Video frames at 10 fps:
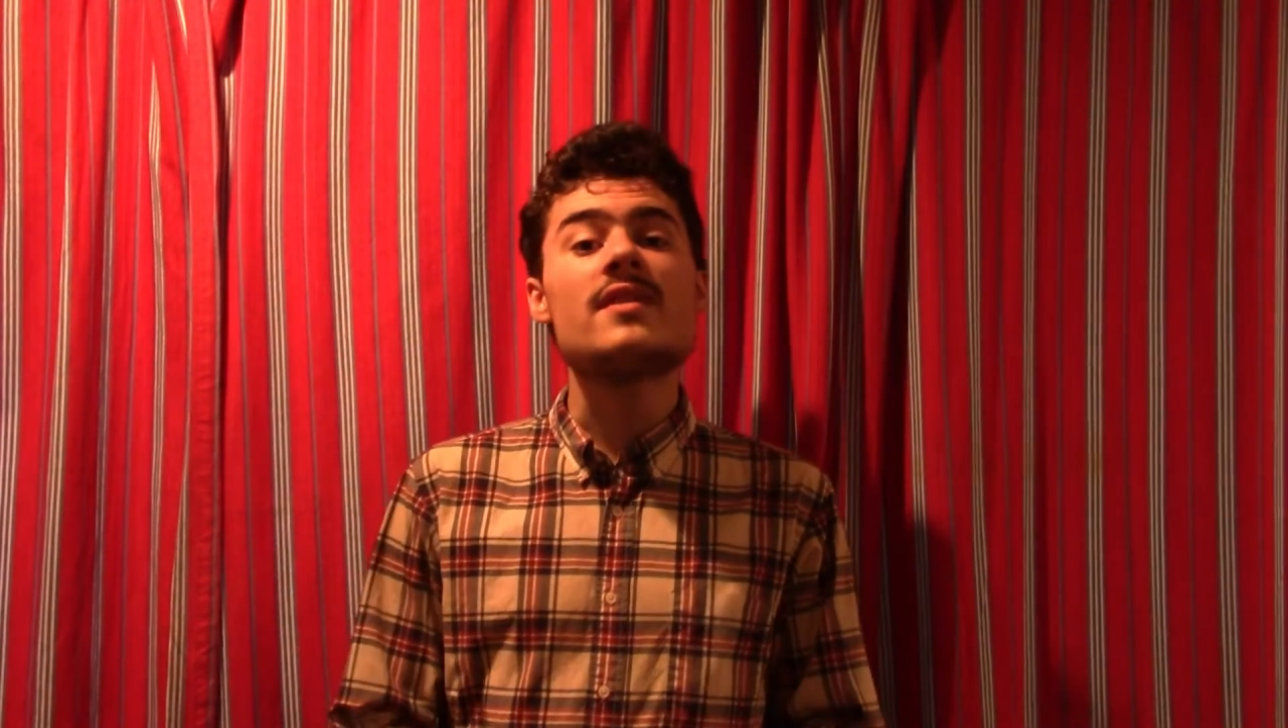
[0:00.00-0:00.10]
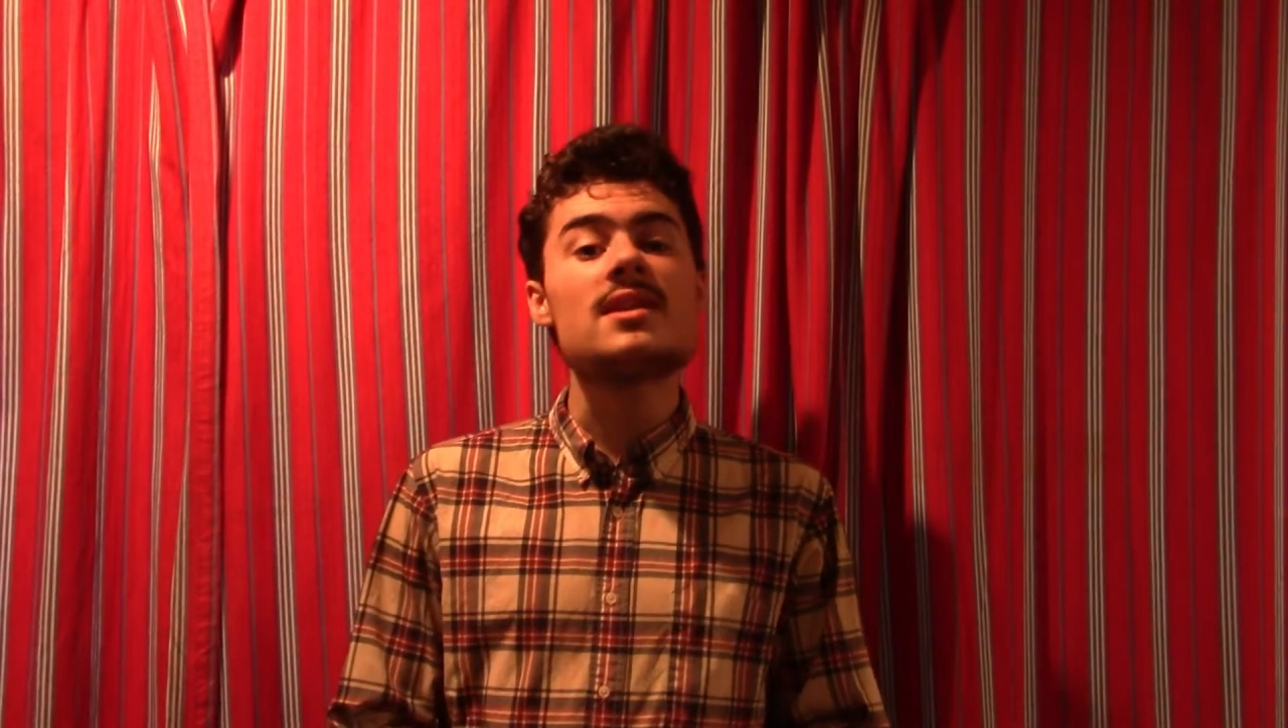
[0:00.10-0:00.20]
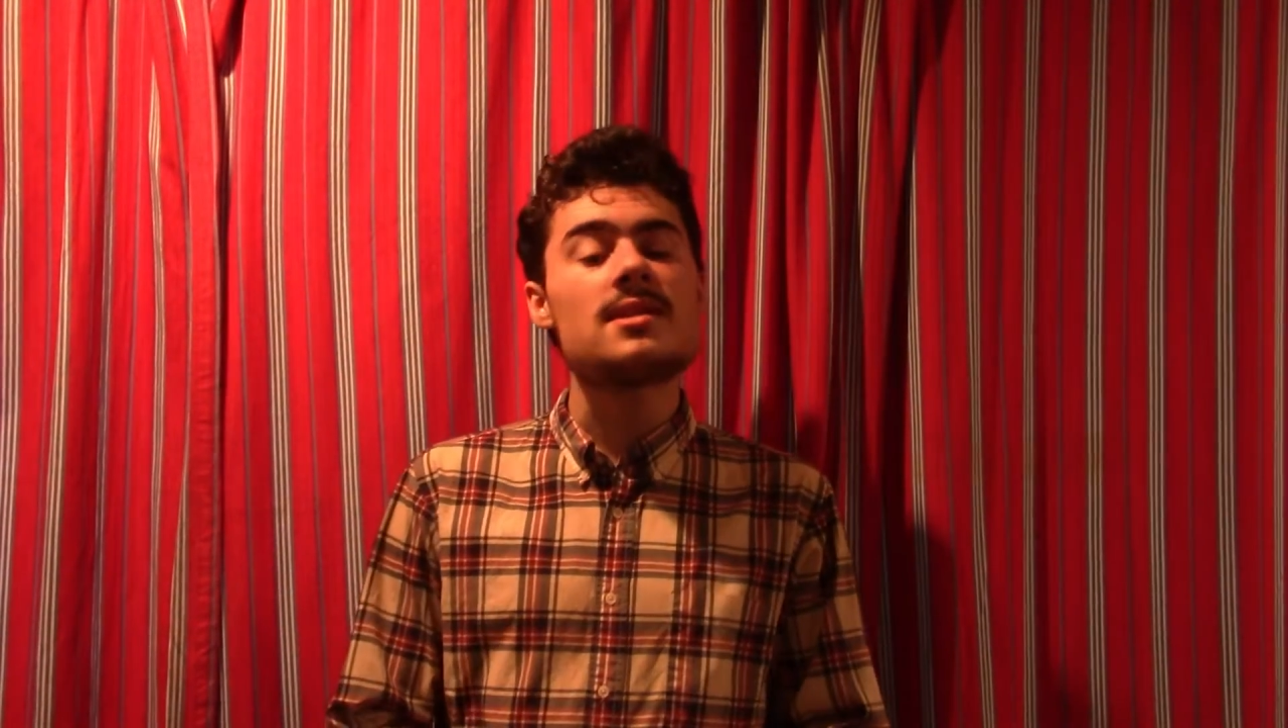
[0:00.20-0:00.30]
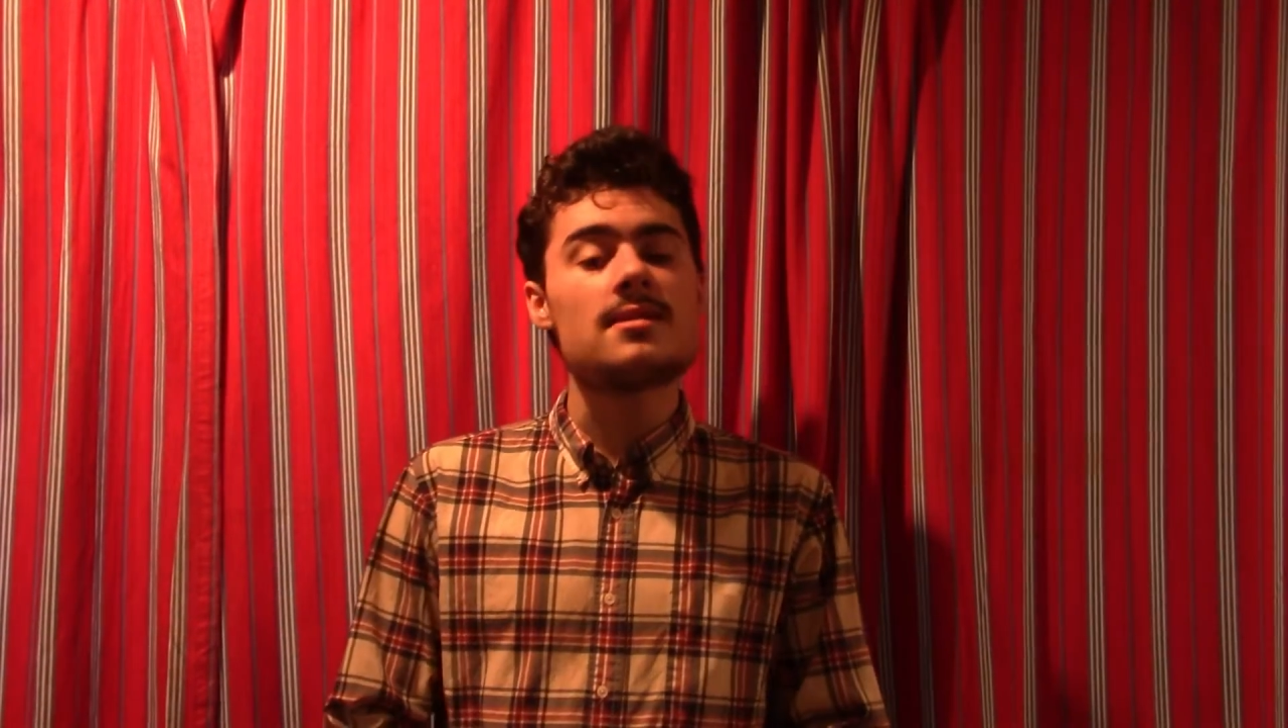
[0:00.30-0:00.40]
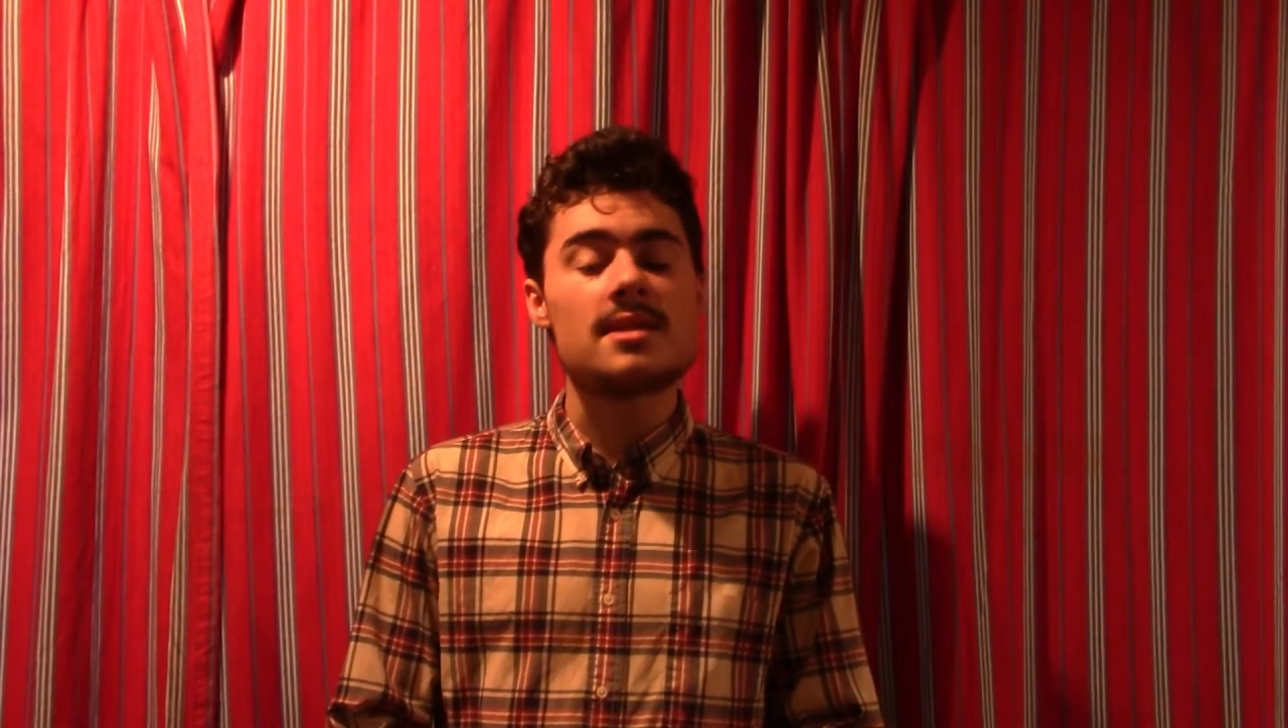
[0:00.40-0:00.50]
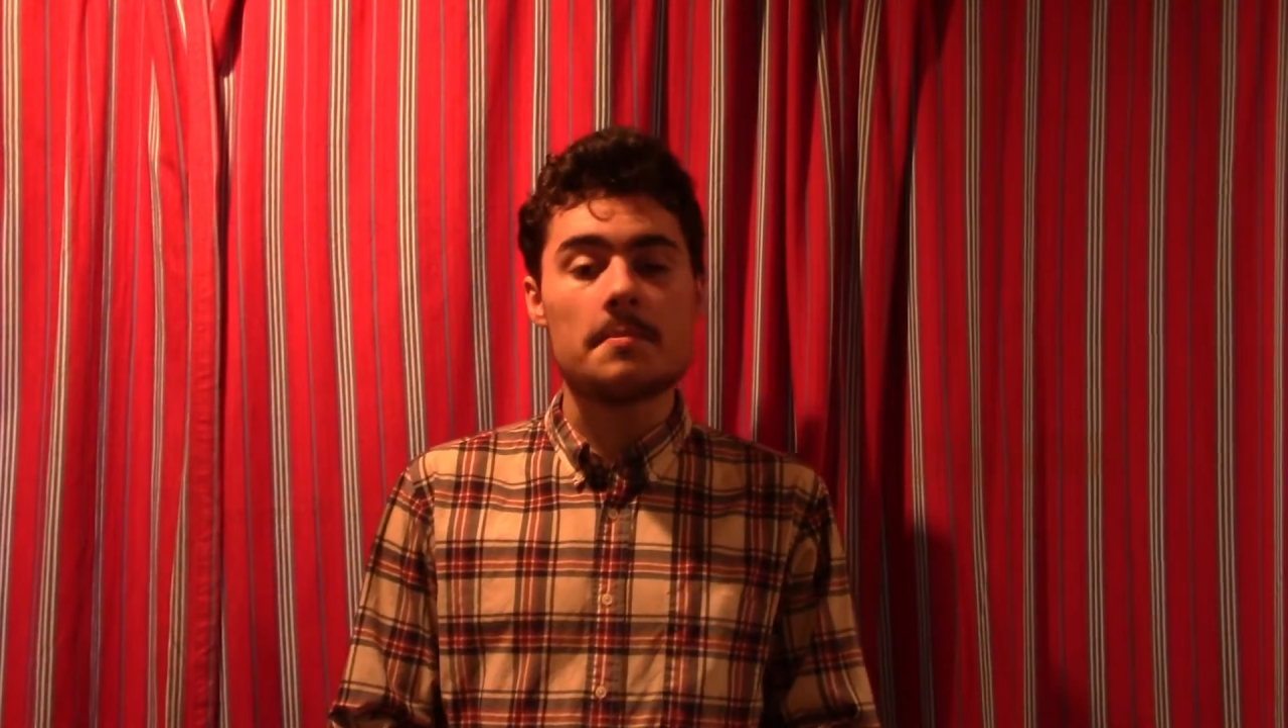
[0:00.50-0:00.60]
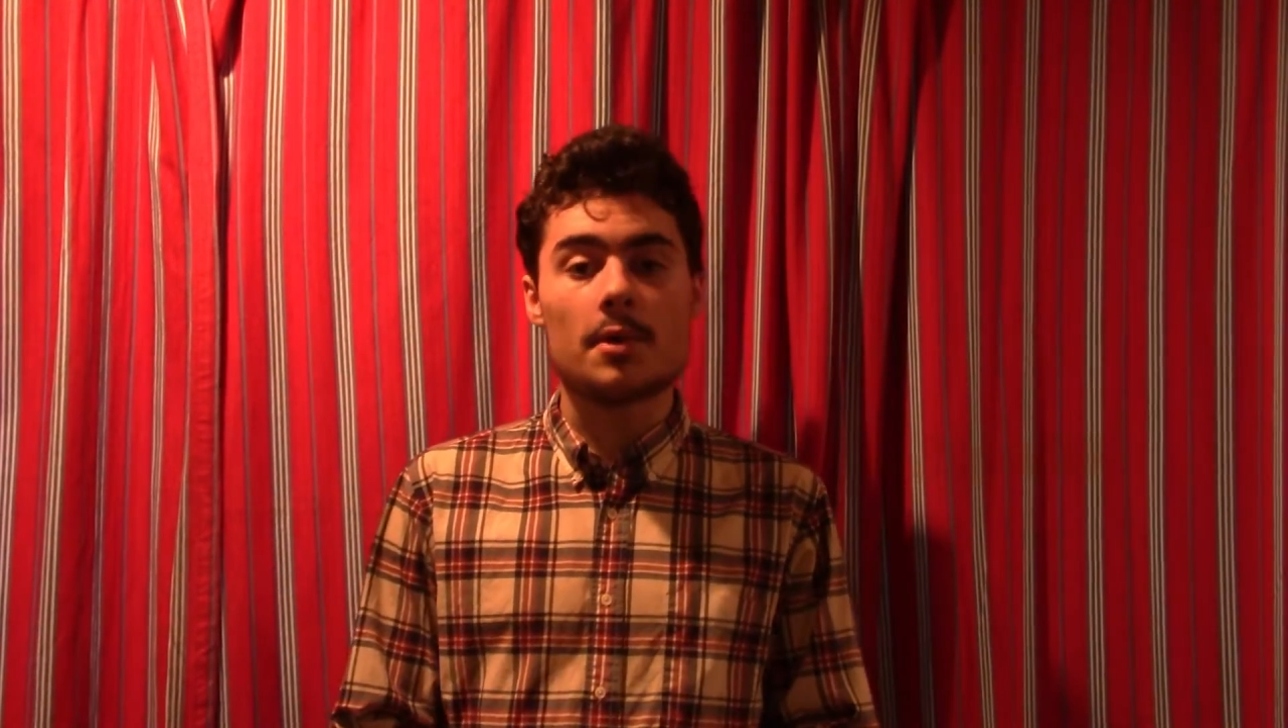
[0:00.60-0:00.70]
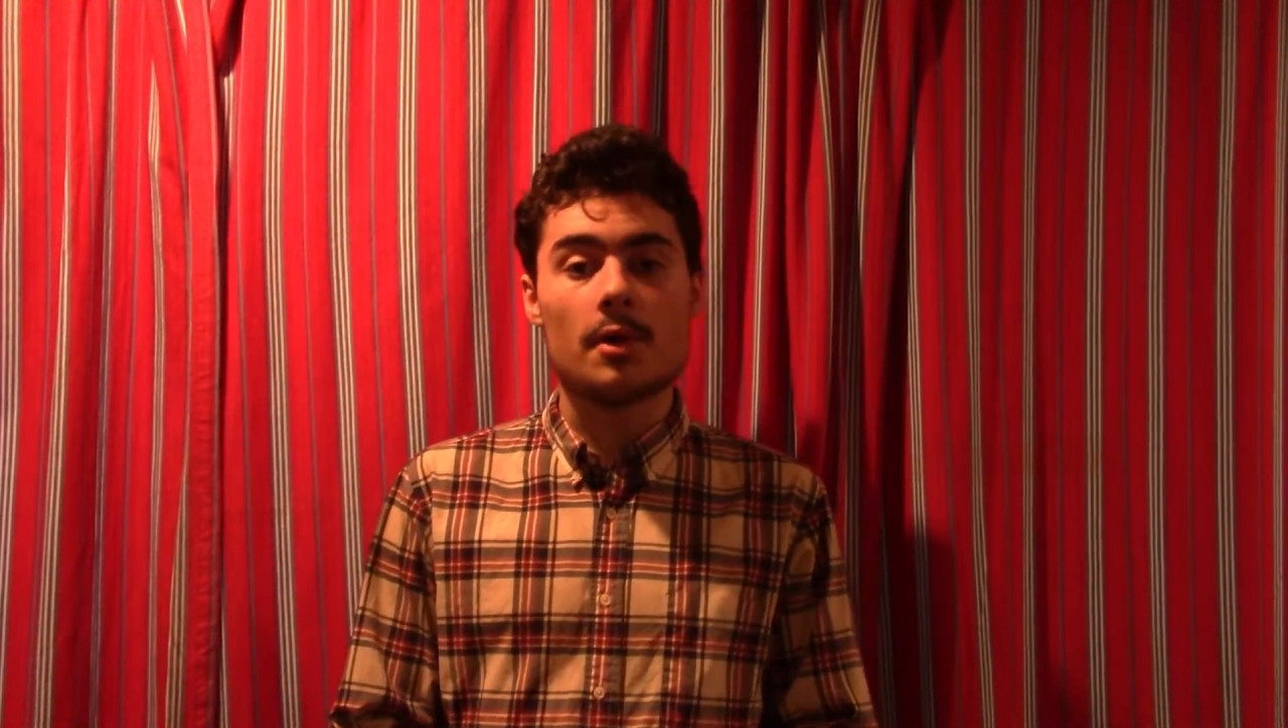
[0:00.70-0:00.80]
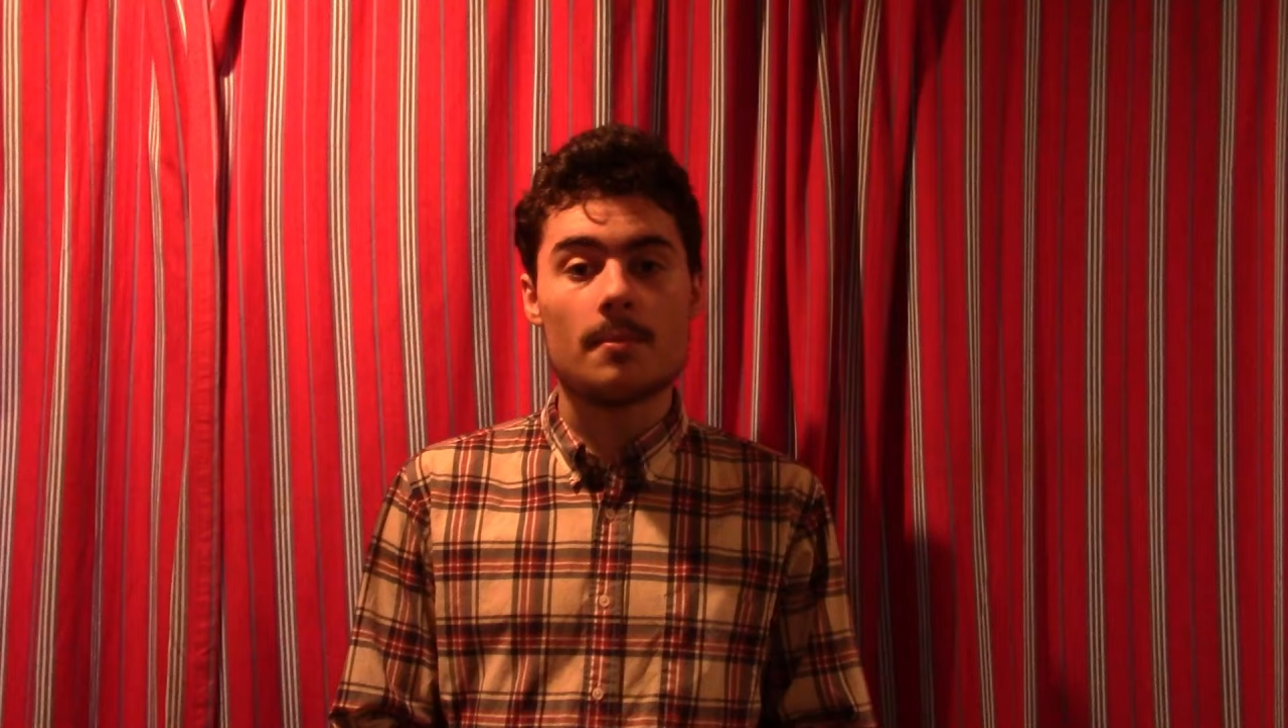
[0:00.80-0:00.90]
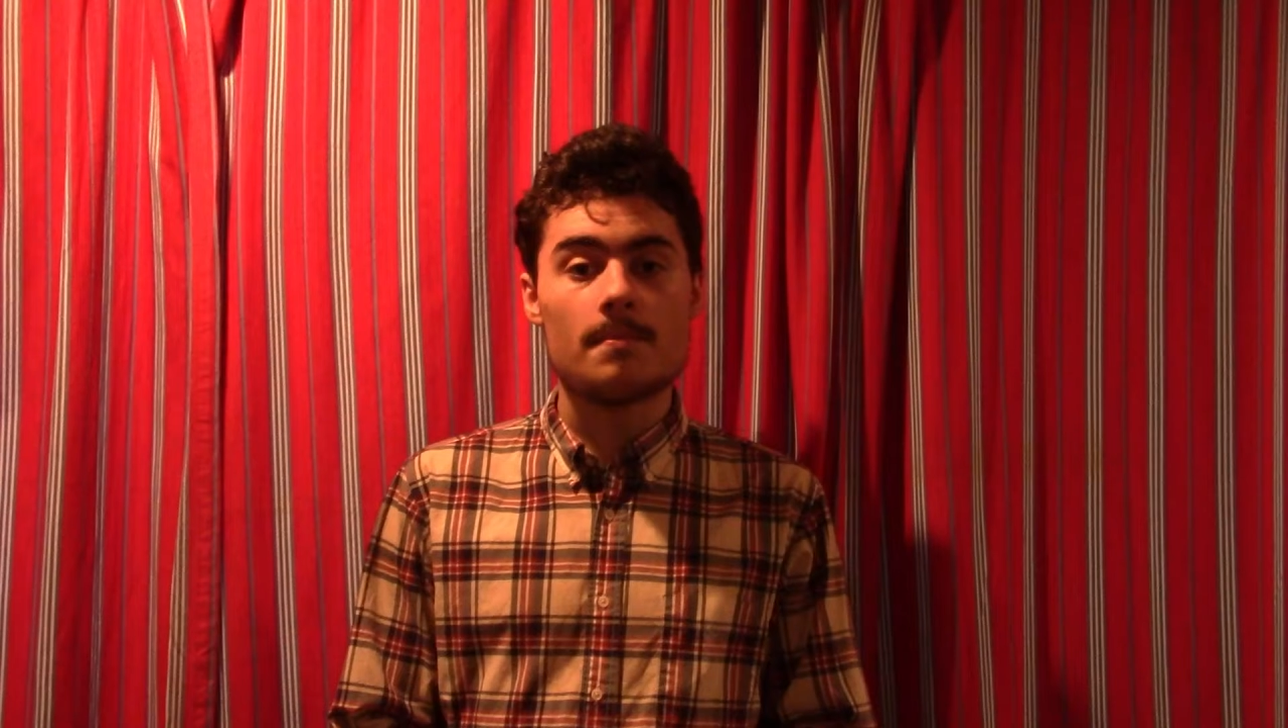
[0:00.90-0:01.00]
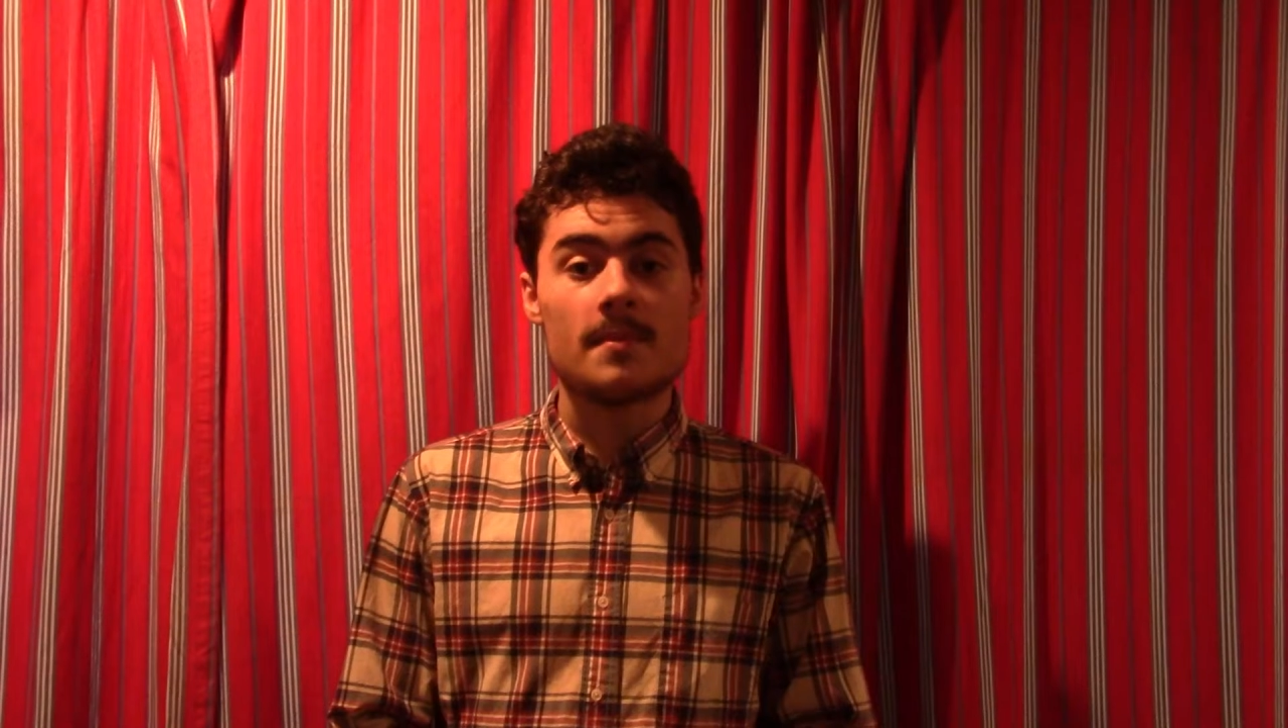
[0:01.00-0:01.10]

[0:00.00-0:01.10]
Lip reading: this is simple.